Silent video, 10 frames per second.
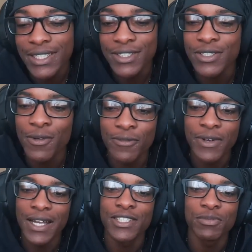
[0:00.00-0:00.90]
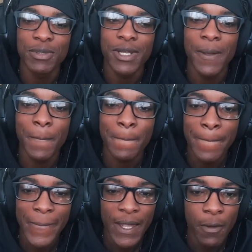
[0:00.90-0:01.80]
is so fire to me, man.
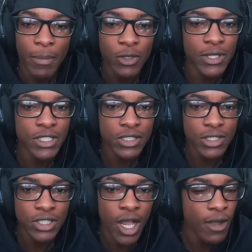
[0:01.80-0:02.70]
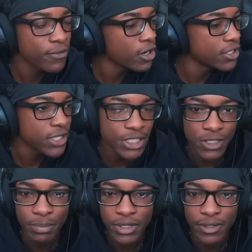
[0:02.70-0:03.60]
By the way, this this cover art is
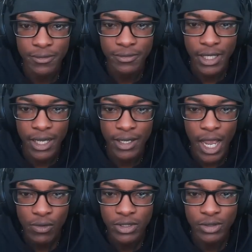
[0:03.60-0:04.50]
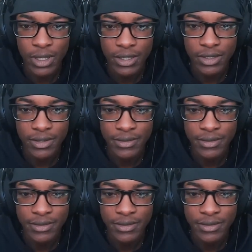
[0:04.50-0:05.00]
actually pretty. Like, I really do like it.